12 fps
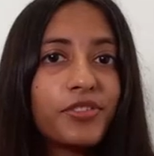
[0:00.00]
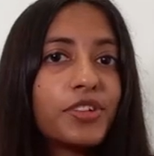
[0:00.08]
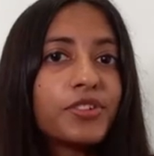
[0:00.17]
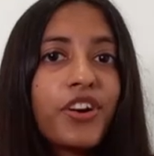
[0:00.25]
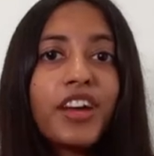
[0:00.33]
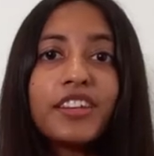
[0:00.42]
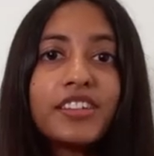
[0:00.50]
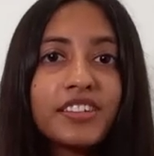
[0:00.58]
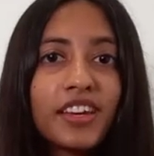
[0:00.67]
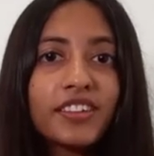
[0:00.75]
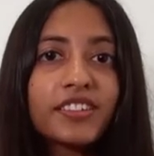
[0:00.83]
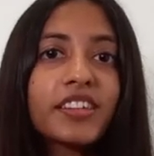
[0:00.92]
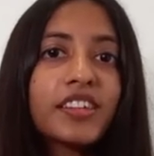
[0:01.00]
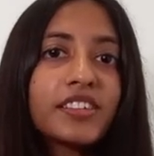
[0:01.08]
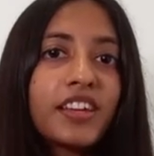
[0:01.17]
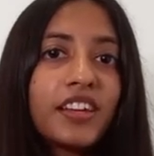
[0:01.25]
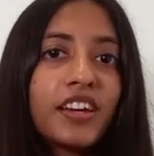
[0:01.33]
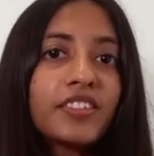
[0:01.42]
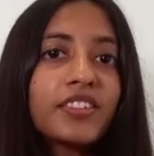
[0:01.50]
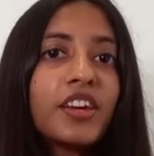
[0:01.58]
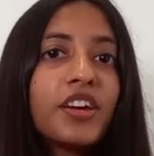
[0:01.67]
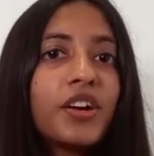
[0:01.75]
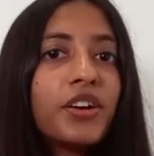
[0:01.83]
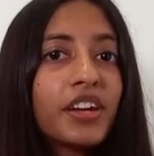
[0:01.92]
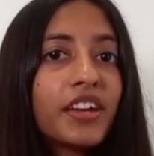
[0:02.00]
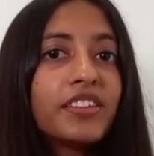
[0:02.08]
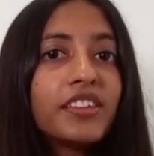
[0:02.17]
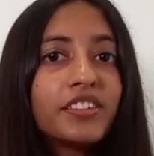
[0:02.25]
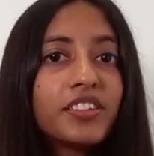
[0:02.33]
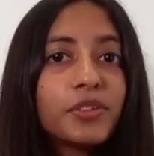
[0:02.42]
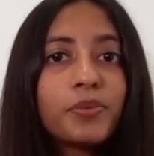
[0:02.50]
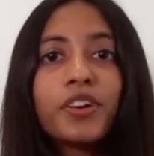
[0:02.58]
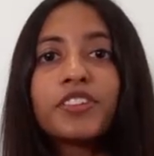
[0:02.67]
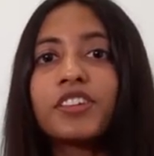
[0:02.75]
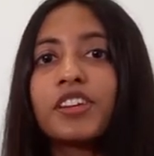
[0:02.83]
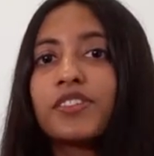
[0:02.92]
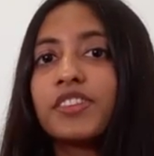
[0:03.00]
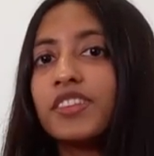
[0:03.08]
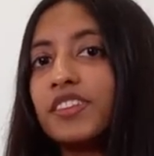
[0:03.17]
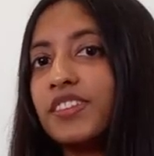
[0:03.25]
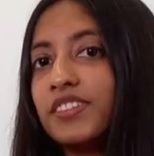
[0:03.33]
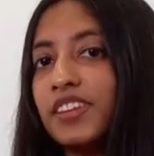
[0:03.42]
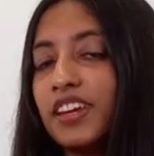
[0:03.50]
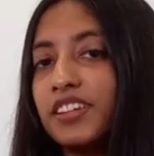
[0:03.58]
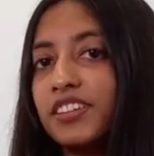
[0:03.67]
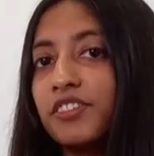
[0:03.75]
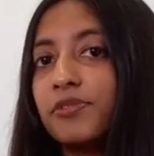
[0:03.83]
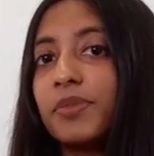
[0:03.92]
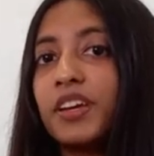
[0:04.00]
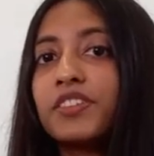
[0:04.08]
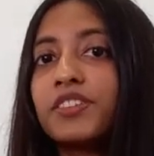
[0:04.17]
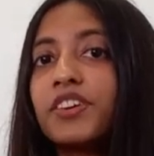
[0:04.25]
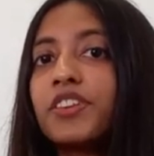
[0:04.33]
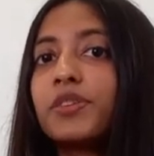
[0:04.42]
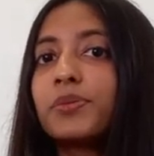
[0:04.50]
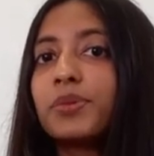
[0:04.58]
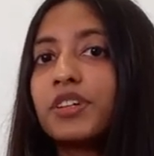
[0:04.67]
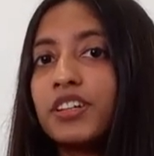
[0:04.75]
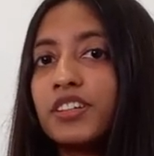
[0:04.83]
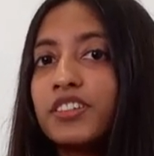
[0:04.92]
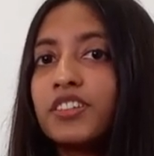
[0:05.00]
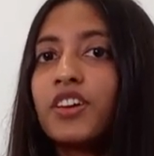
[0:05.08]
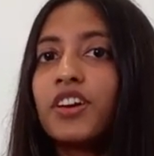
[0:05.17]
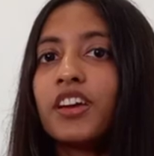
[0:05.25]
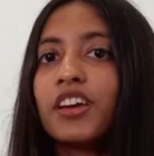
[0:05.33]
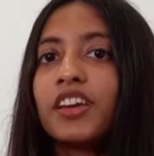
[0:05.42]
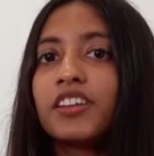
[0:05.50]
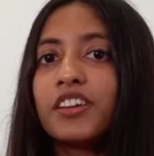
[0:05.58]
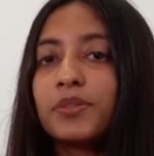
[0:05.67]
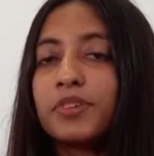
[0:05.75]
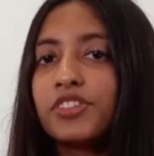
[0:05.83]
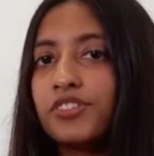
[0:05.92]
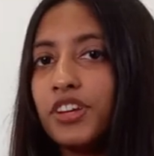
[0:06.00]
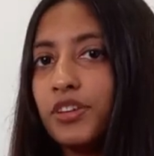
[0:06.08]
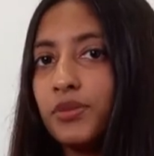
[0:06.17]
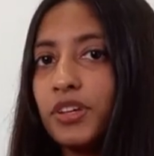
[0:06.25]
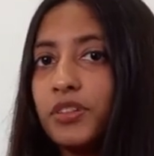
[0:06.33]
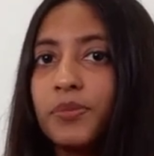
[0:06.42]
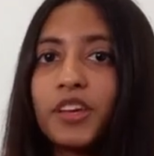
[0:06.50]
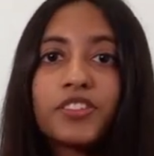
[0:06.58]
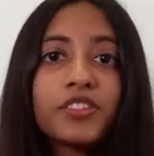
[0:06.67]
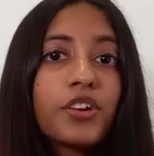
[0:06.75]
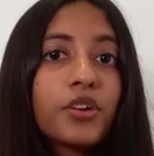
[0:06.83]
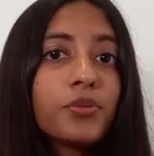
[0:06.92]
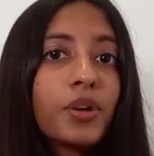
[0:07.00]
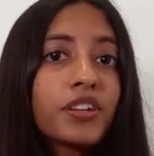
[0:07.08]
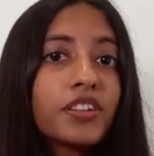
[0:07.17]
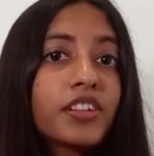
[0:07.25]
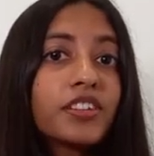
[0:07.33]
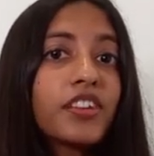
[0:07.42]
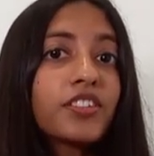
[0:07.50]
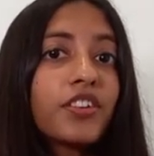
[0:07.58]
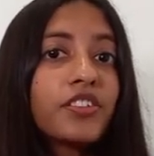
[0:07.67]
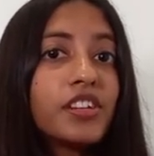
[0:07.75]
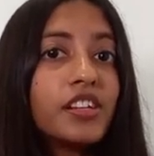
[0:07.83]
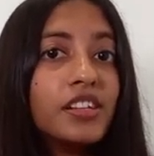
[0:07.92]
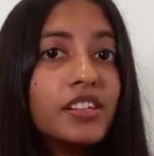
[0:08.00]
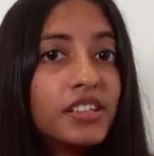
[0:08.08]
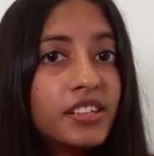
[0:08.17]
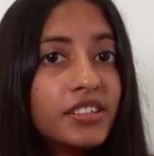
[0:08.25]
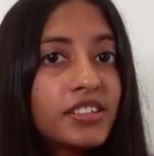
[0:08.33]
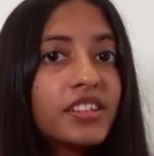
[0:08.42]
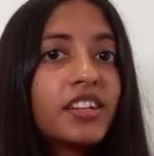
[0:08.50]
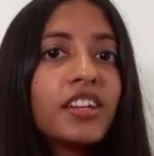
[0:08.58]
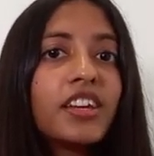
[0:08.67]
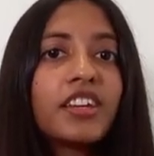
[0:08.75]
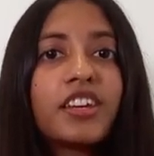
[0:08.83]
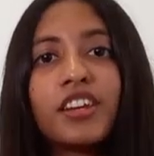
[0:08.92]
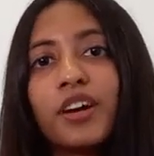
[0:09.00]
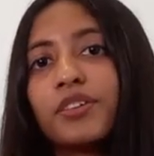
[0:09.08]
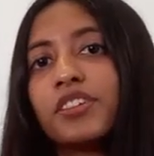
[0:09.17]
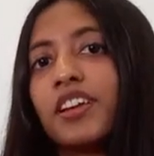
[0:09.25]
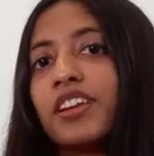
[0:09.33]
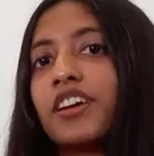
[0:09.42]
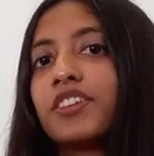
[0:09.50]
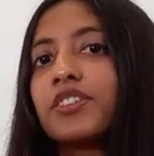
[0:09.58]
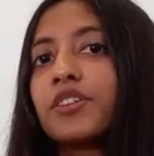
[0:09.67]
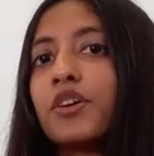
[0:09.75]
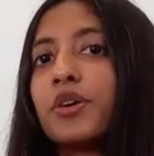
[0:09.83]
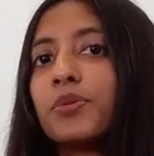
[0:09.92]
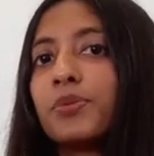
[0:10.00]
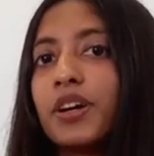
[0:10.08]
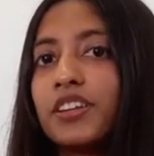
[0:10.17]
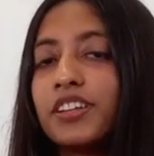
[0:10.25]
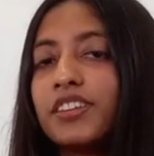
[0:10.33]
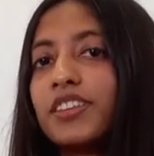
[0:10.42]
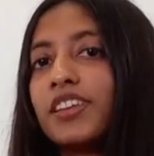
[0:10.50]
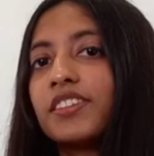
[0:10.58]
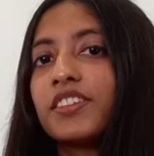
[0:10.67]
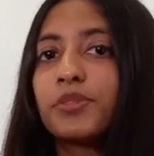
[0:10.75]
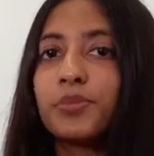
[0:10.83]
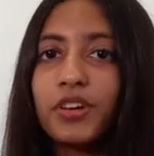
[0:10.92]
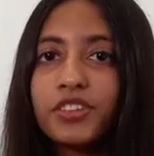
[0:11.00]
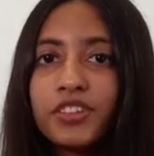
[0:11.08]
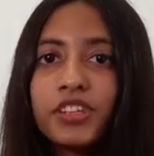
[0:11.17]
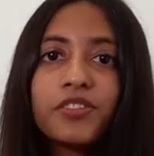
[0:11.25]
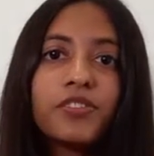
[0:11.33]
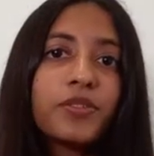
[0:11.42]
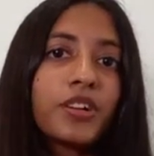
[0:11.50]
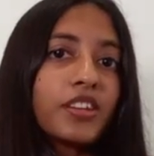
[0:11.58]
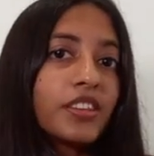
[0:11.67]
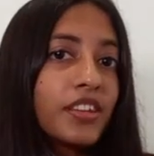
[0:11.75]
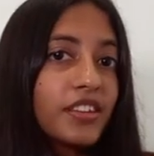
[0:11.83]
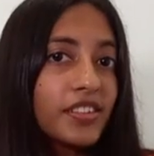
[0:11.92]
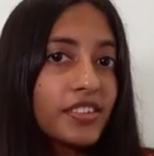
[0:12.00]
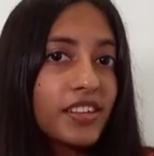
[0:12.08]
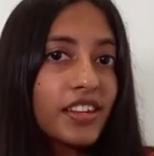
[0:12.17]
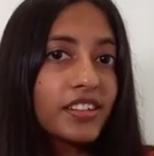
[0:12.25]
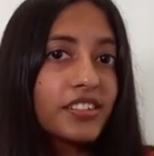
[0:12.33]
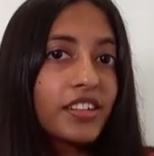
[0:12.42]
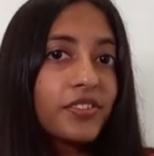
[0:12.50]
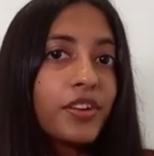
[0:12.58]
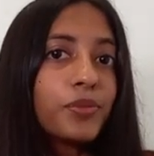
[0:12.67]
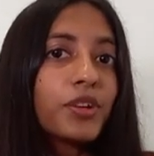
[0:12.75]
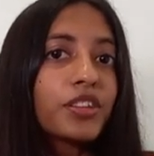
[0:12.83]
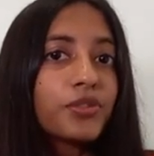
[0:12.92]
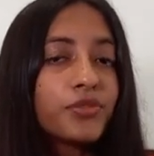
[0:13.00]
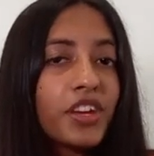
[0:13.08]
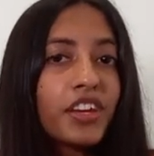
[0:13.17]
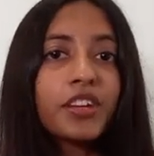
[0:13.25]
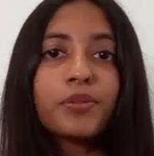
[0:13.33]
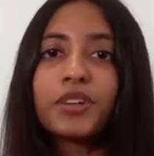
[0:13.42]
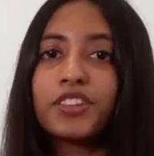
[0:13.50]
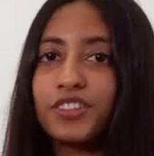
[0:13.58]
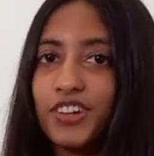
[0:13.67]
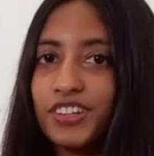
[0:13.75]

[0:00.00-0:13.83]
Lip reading: or any text, it can tell us, okay, this is positive, this is negative. Based on the words it has been trained with, based on what it has already learned, it can now tell us what it thinks is positive, what it thinks is negative, and what's fake and what's not.